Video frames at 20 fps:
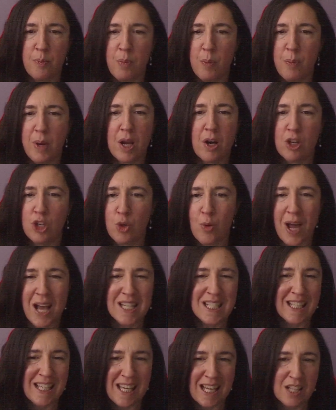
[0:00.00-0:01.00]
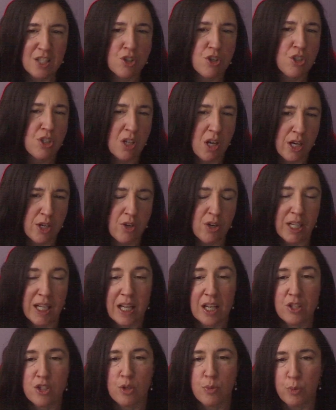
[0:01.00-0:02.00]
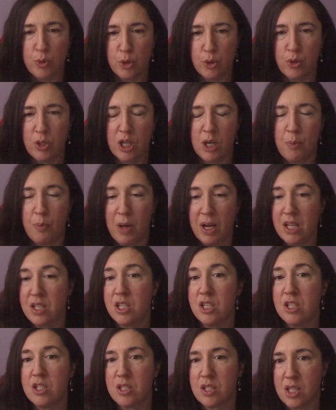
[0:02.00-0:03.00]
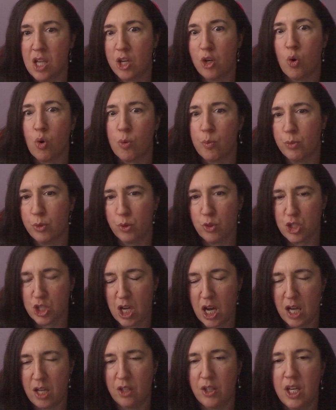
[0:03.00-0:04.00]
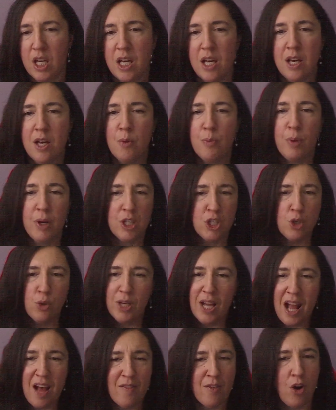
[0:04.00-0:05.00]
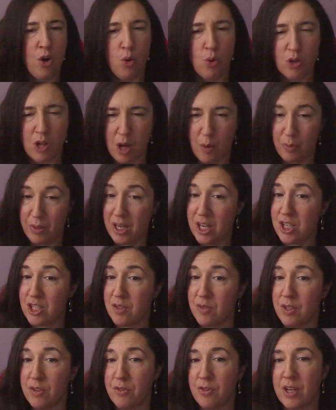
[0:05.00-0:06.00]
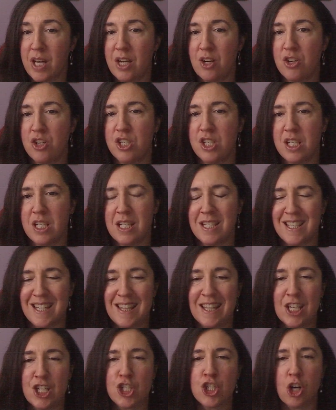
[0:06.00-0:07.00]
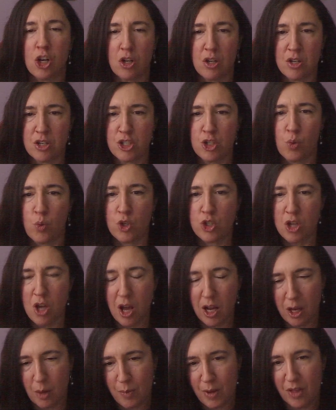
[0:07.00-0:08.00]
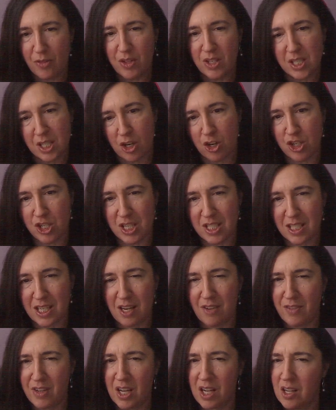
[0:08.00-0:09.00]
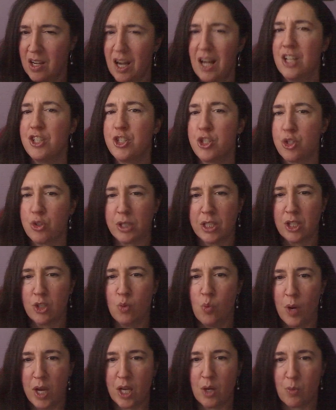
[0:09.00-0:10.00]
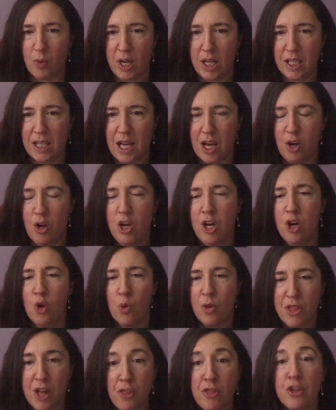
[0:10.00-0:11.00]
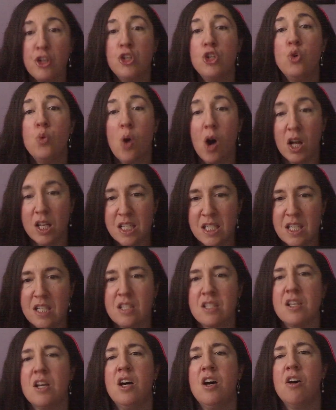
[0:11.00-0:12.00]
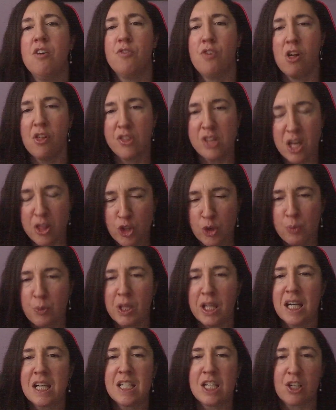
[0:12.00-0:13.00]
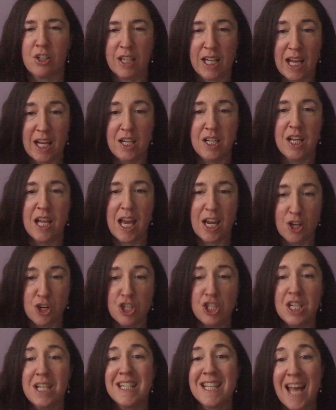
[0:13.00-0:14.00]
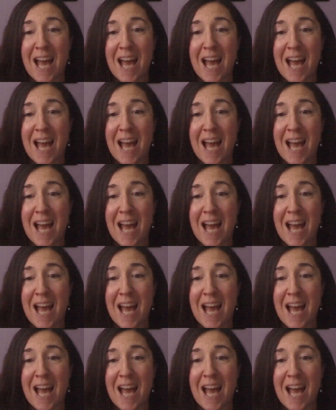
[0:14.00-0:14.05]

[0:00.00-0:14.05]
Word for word: parent who has a Cancer sun or a Cancer moon and a Pisces sun or moon child. But you can have a whole combination of different energies in the chart. So we're talking about these energies kind of in a concentrated way right now, without the nuances of all the other planetary energies